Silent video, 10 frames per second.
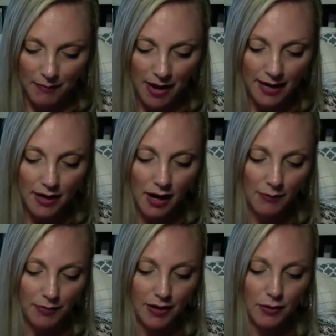may
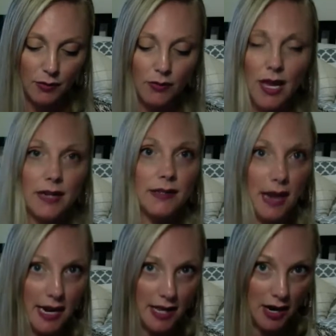not be who they
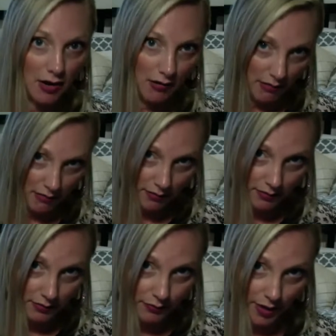say they are,
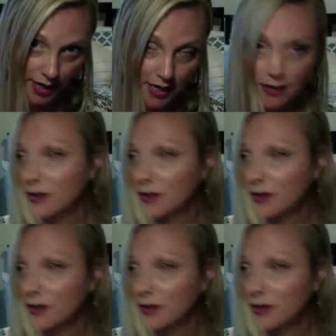right?